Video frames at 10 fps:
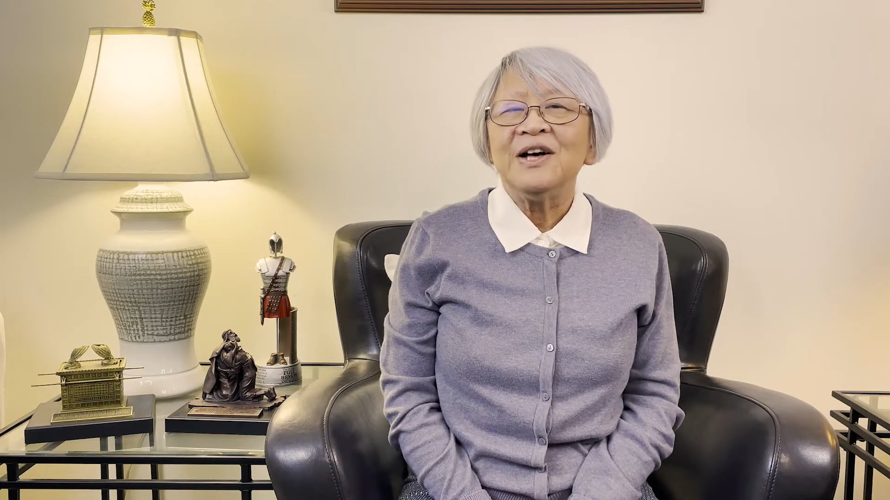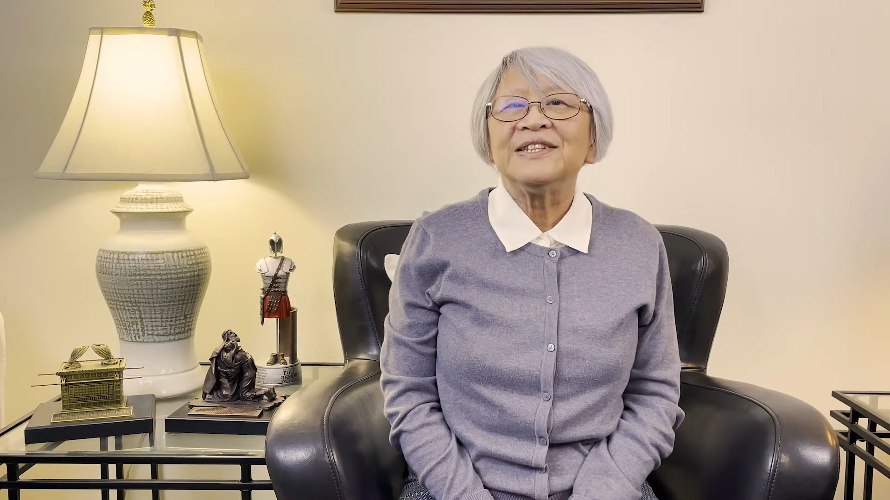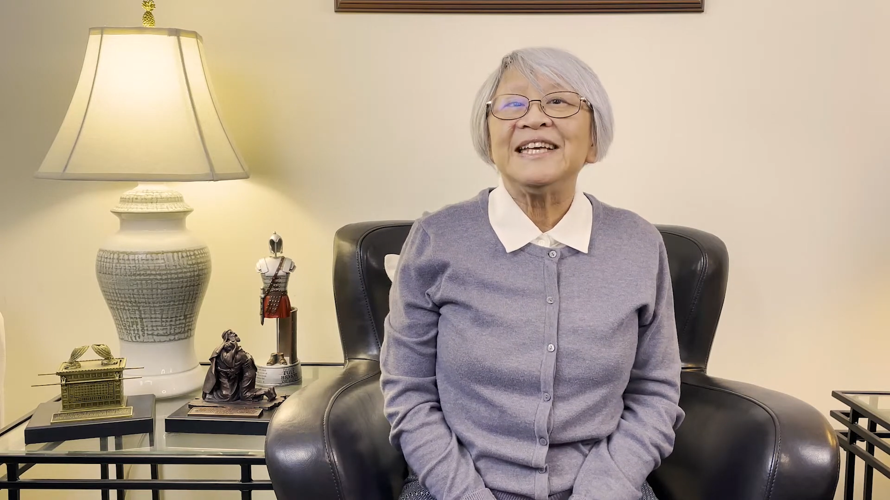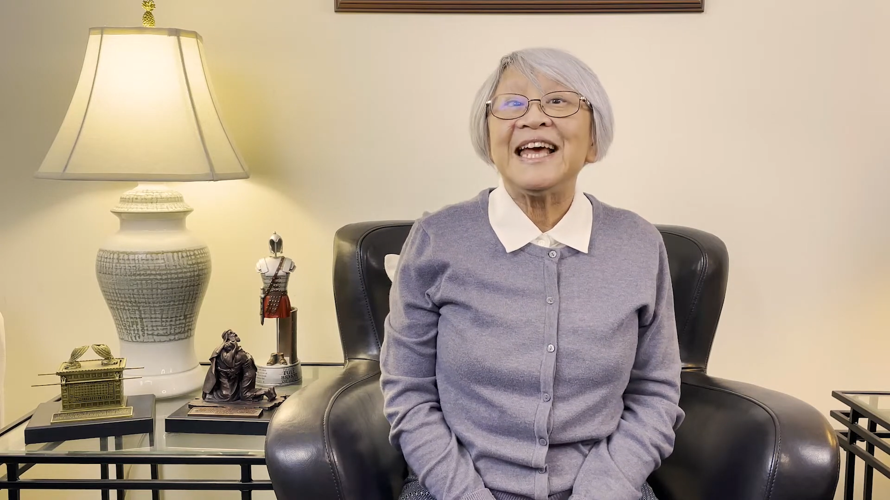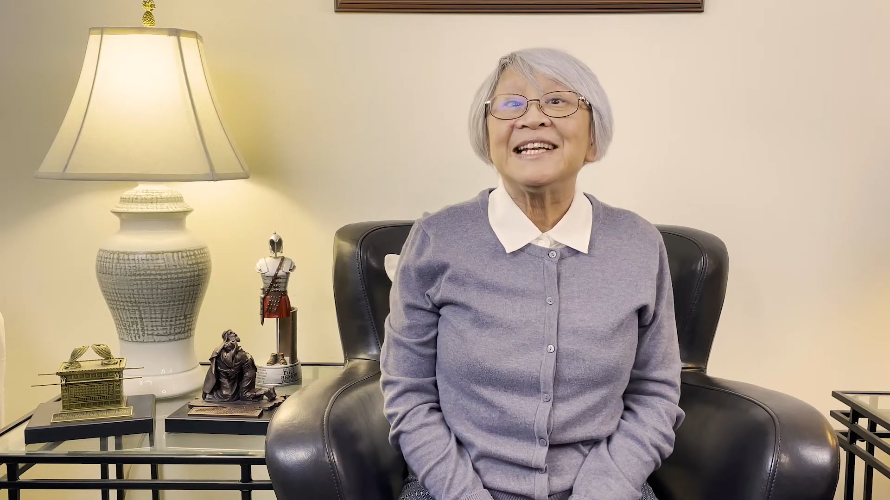
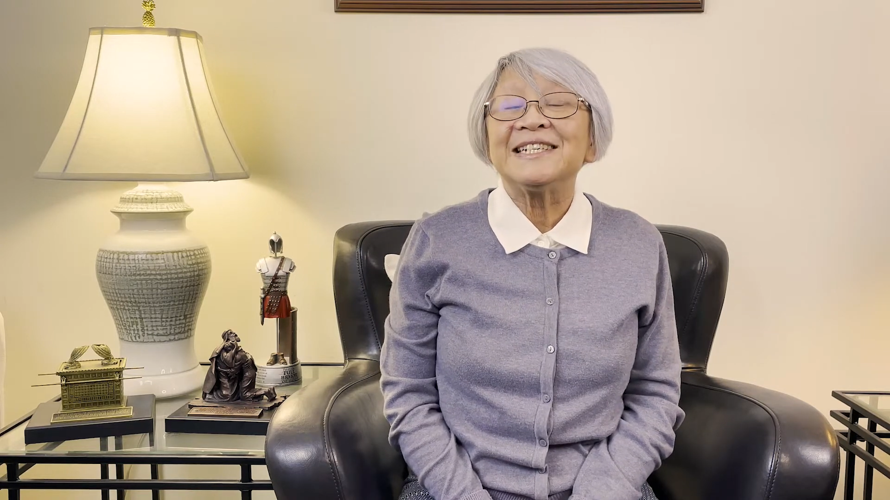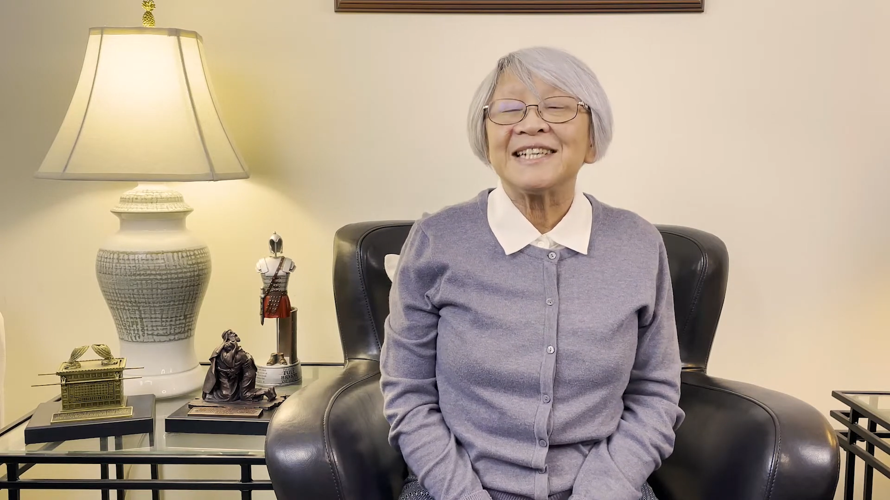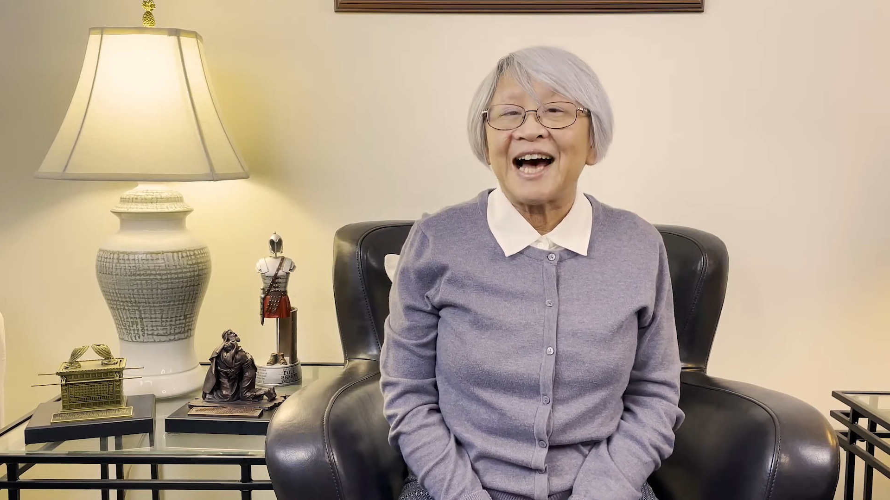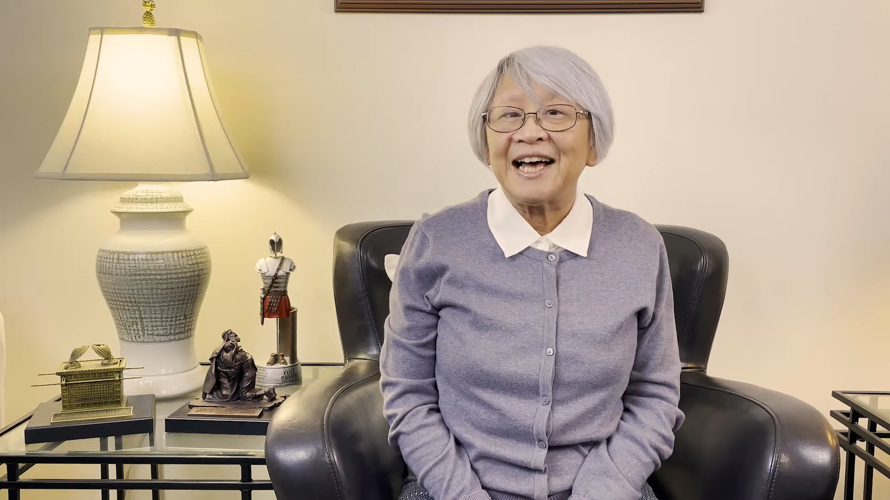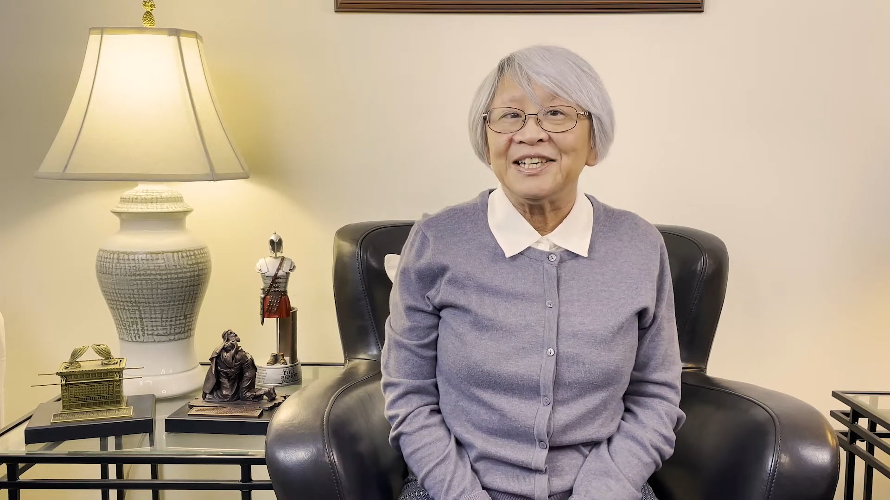the
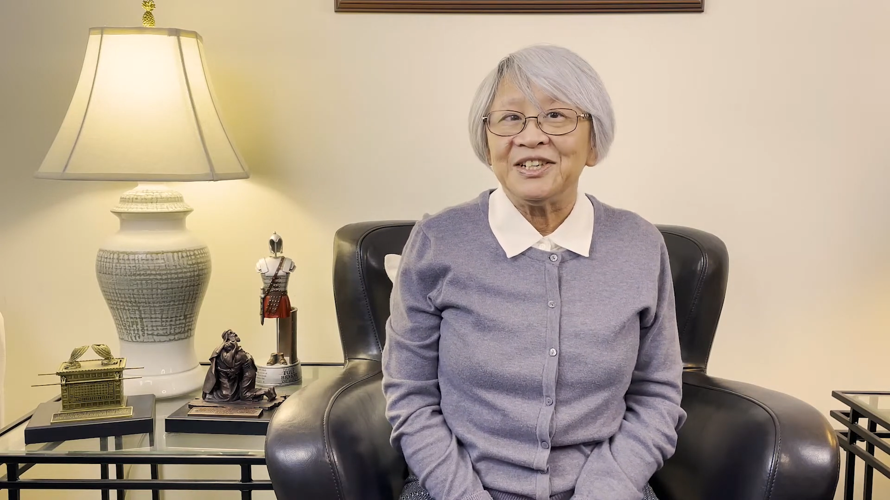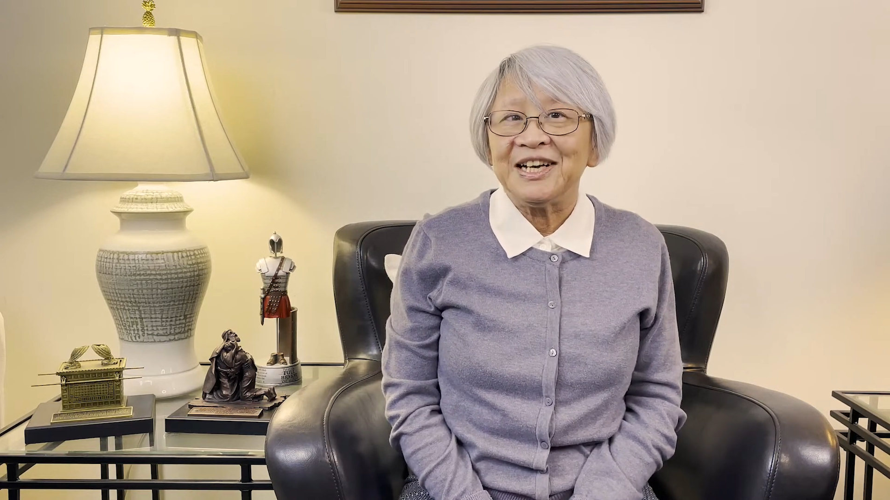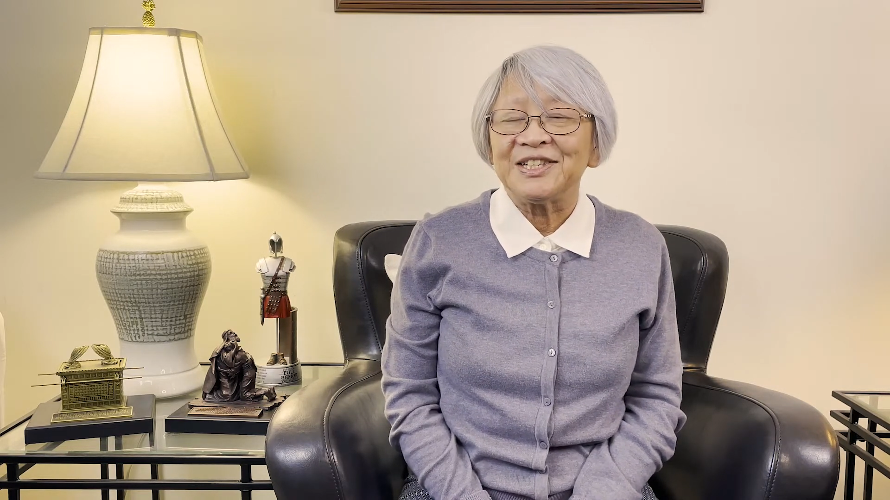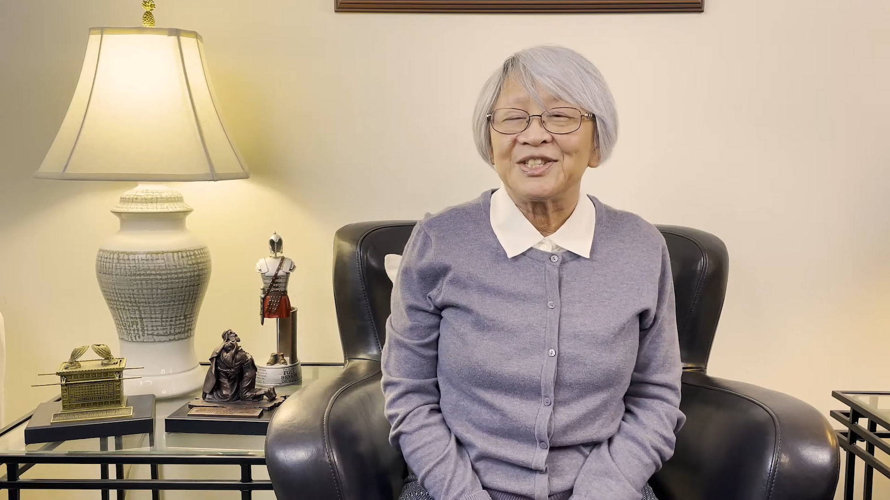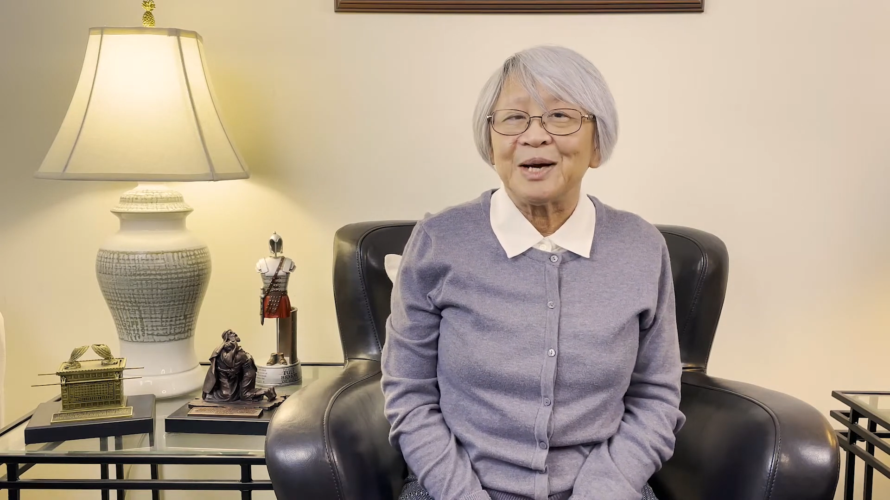entire
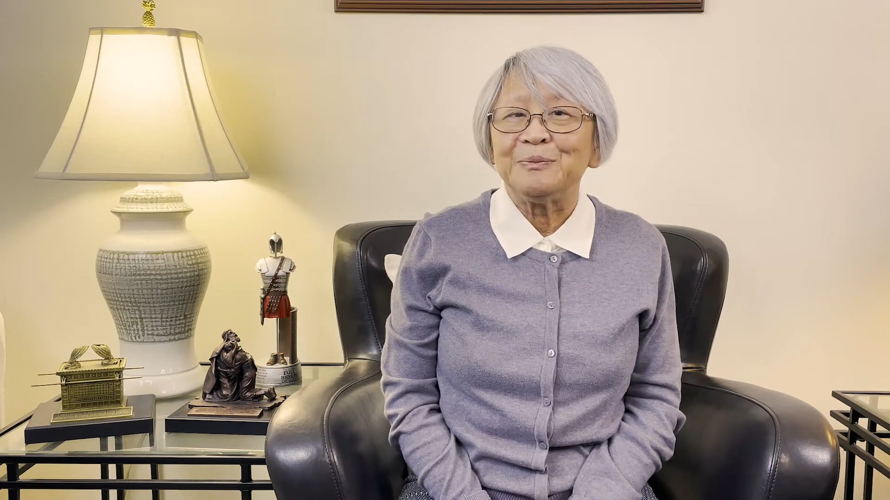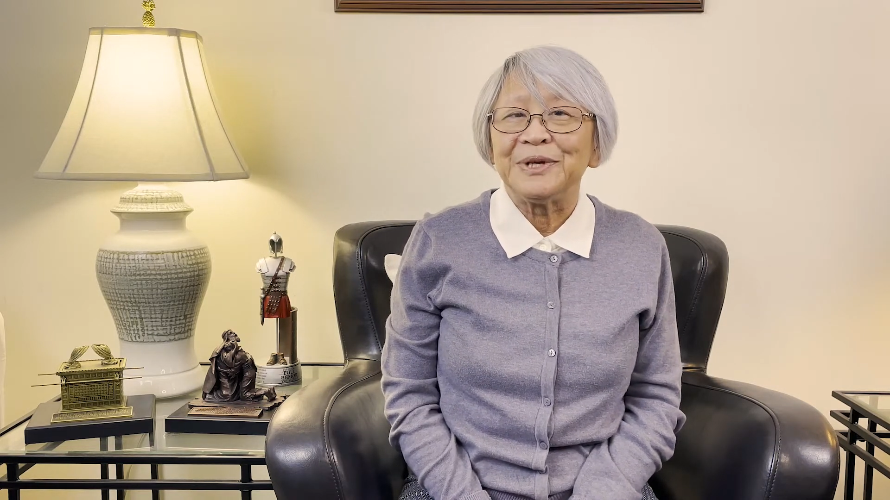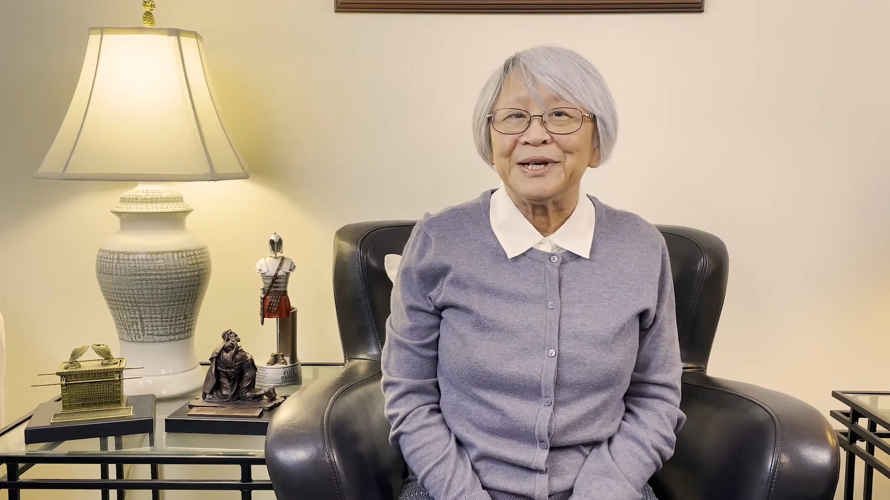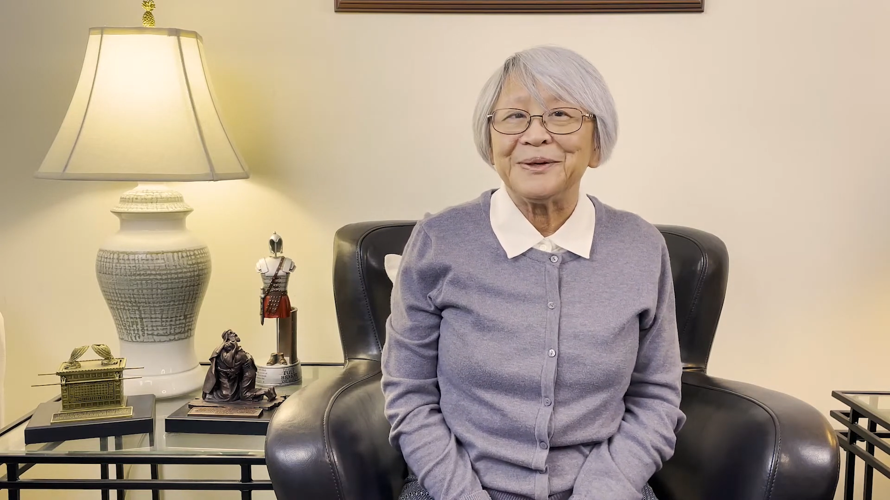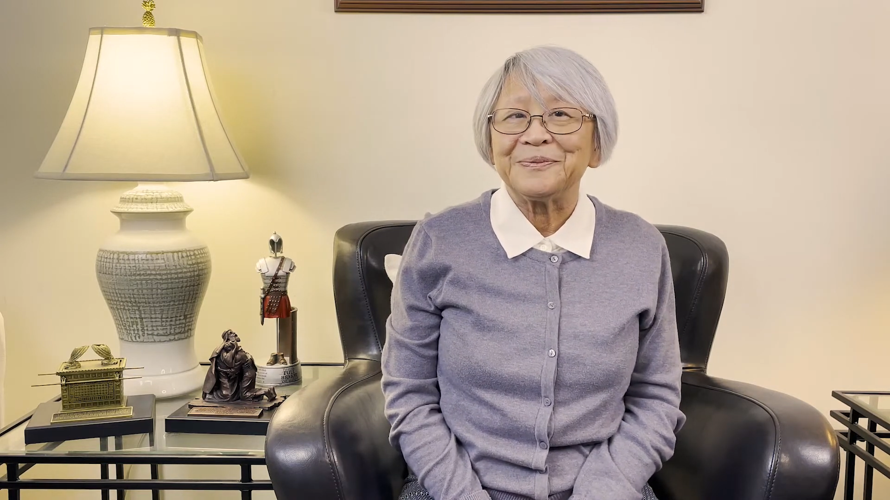
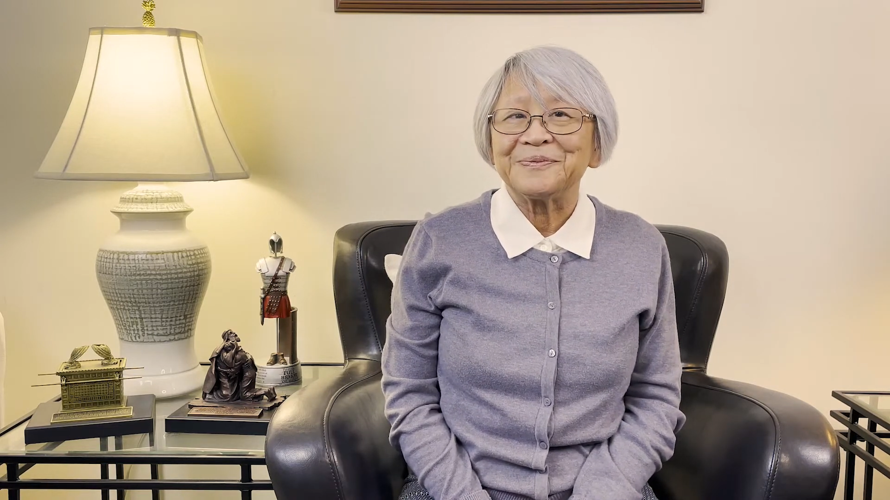assembly.